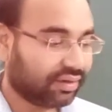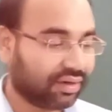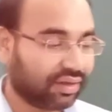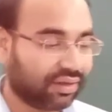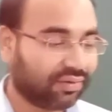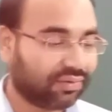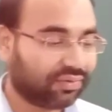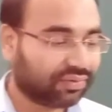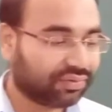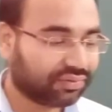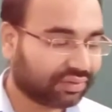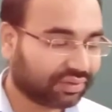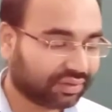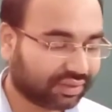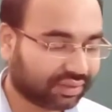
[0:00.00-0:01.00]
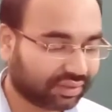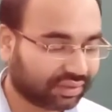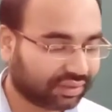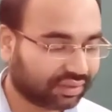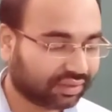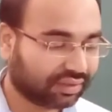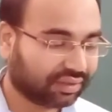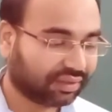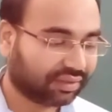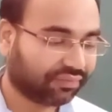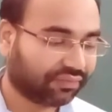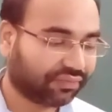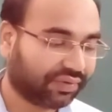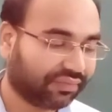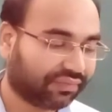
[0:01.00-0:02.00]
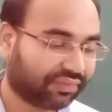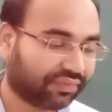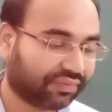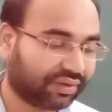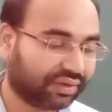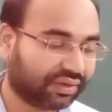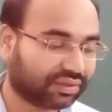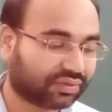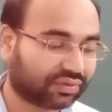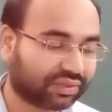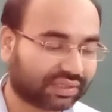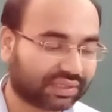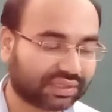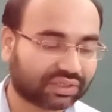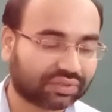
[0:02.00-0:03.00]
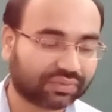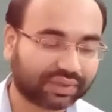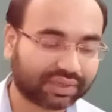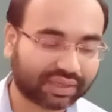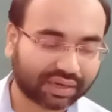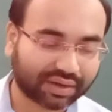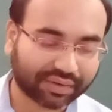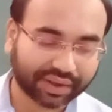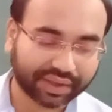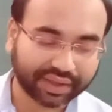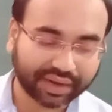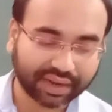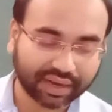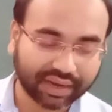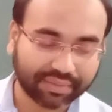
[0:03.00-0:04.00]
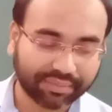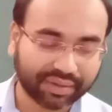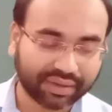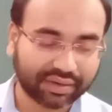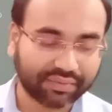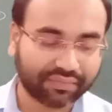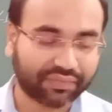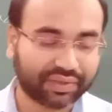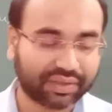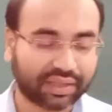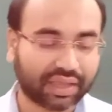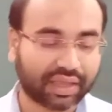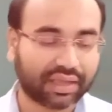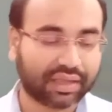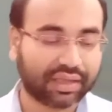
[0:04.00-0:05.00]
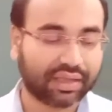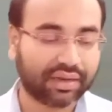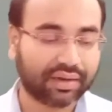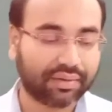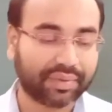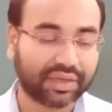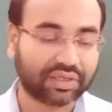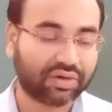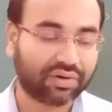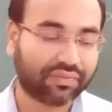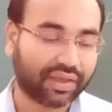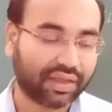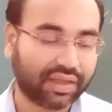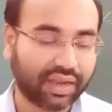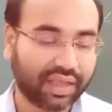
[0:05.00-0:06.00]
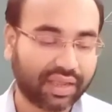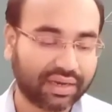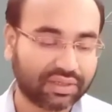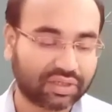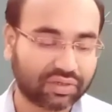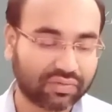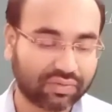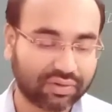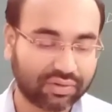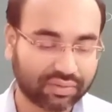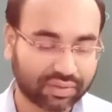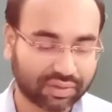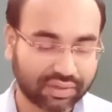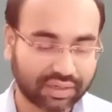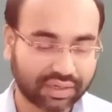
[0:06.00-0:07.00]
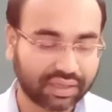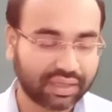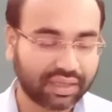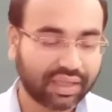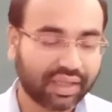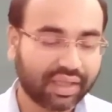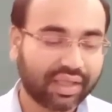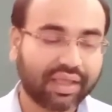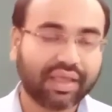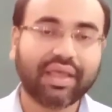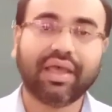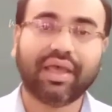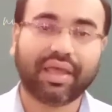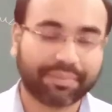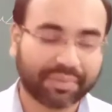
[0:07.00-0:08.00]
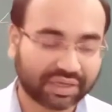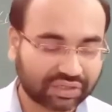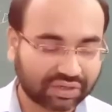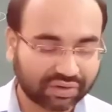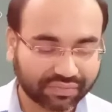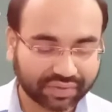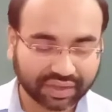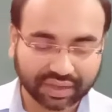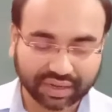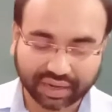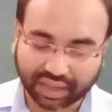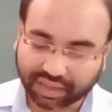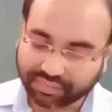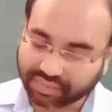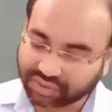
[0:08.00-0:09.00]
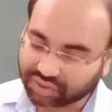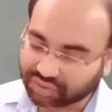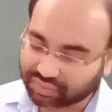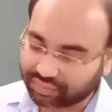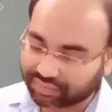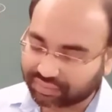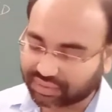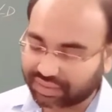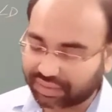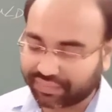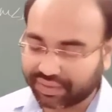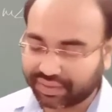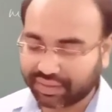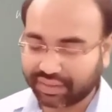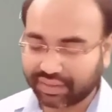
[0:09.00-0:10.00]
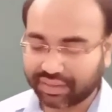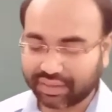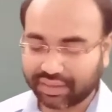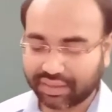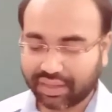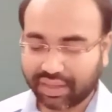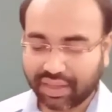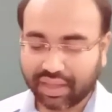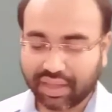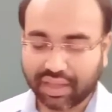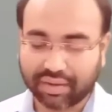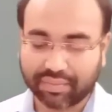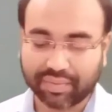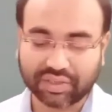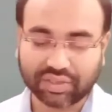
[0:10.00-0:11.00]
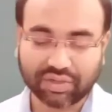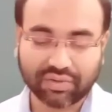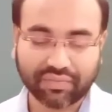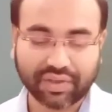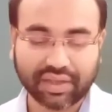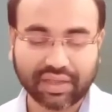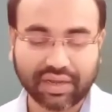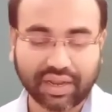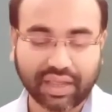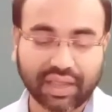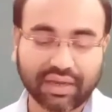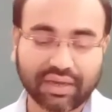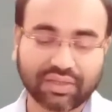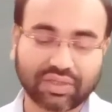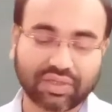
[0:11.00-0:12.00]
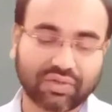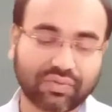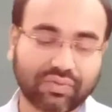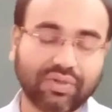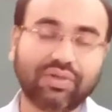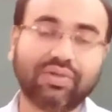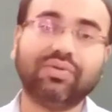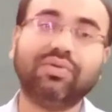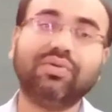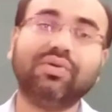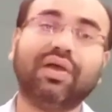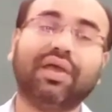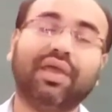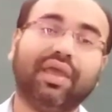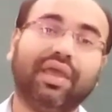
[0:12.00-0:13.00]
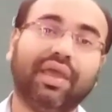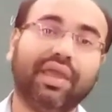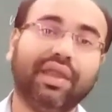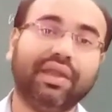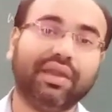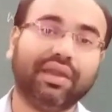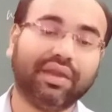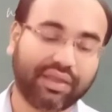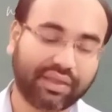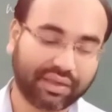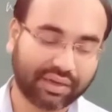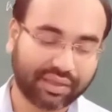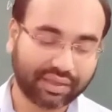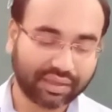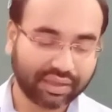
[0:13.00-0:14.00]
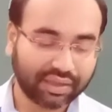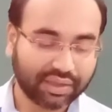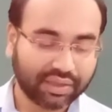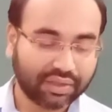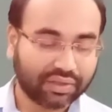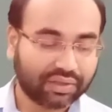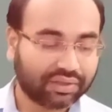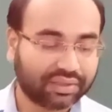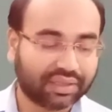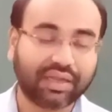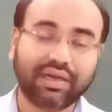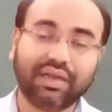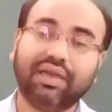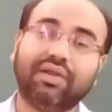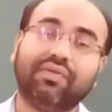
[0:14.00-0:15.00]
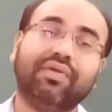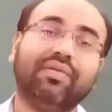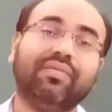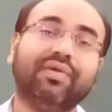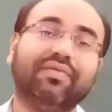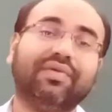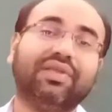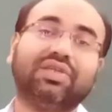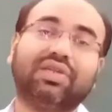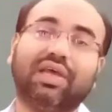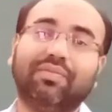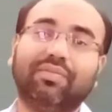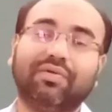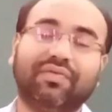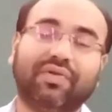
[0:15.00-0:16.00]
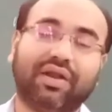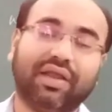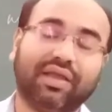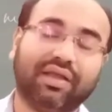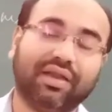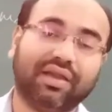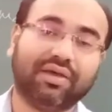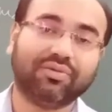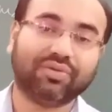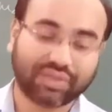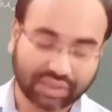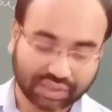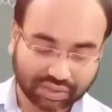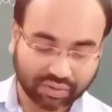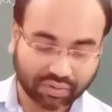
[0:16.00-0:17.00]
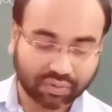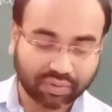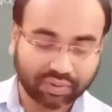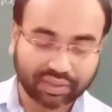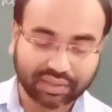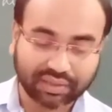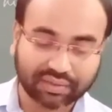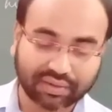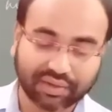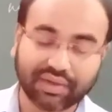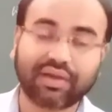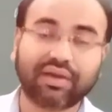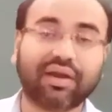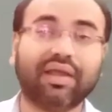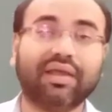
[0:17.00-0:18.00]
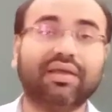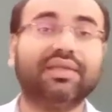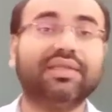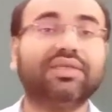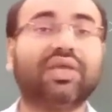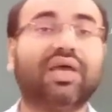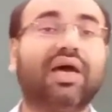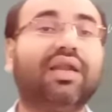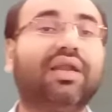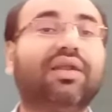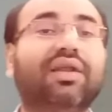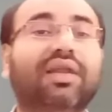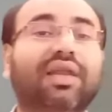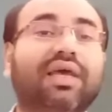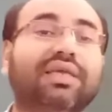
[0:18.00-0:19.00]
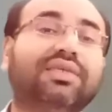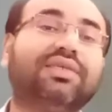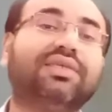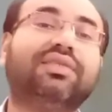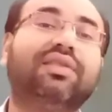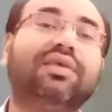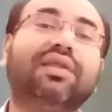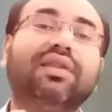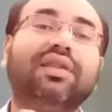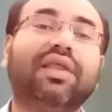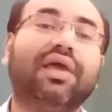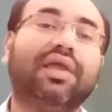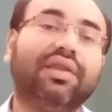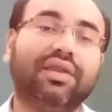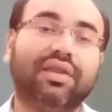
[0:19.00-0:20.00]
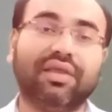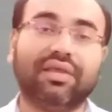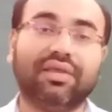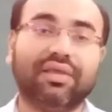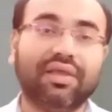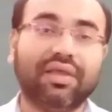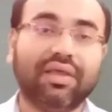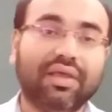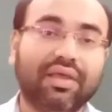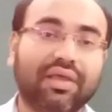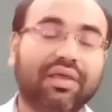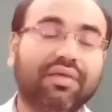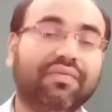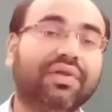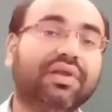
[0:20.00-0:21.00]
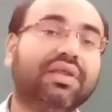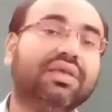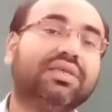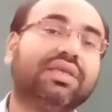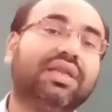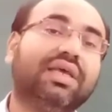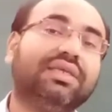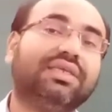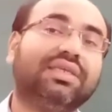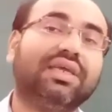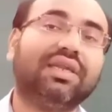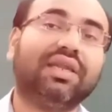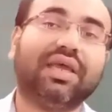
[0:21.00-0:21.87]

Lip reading: Now sixth one, triangle LMN with angle, measure of angle N is equal to 30, measure of angle M is equal to 70 degree, and measure of angle N is equal to 80 degree. Then it will be which type of triangle? Now see, all the three triangles are less than 90. If it is less than